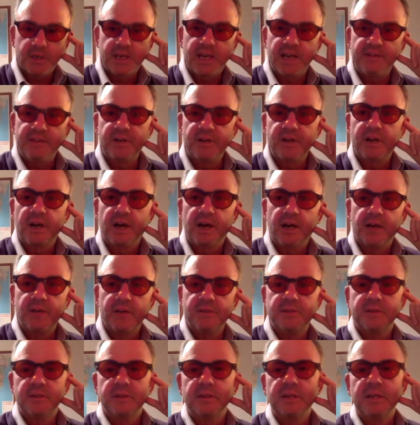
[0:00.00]
Kevin
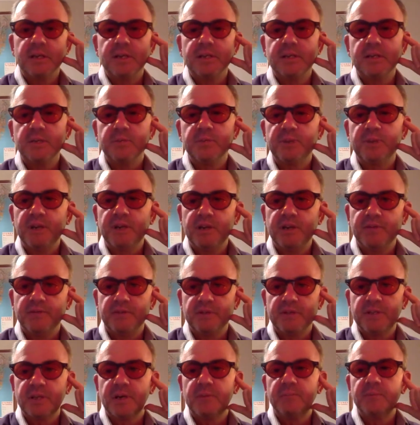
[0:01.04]
Carlson. Yes, he's been here for
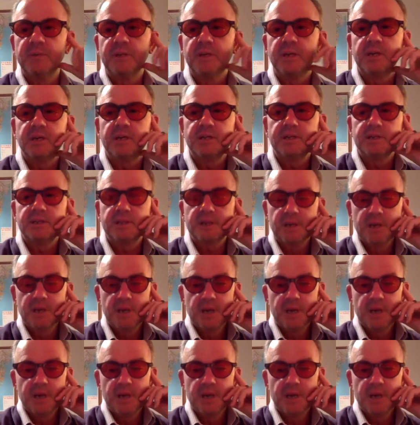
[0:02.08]
some years.